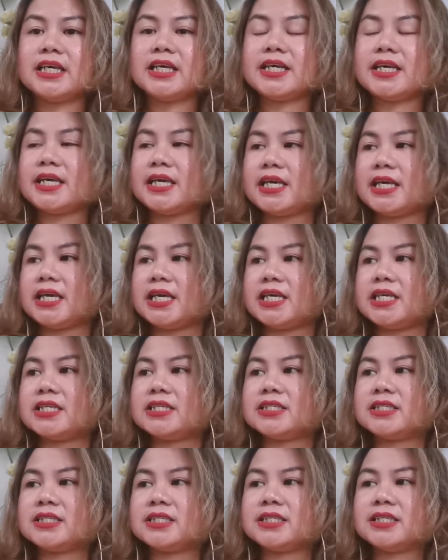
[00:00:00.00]

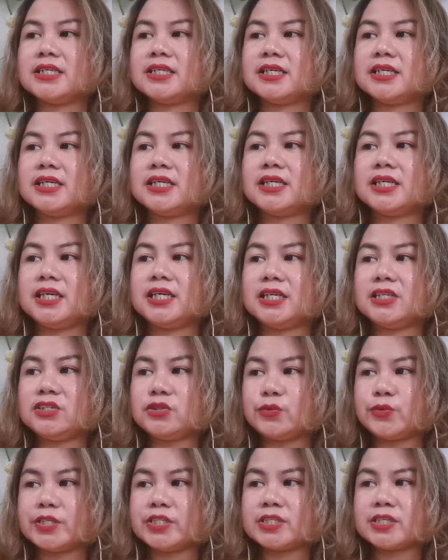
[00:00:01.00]
in
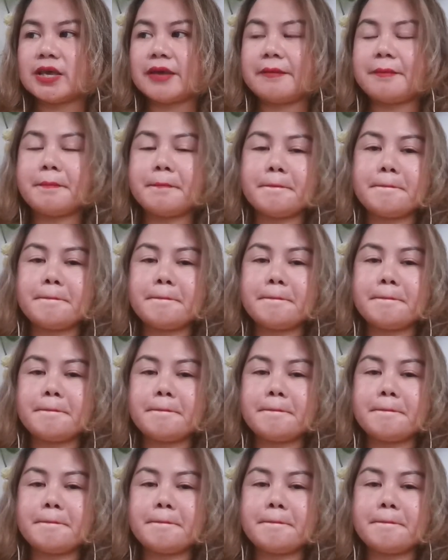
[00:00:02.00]
Hinduism,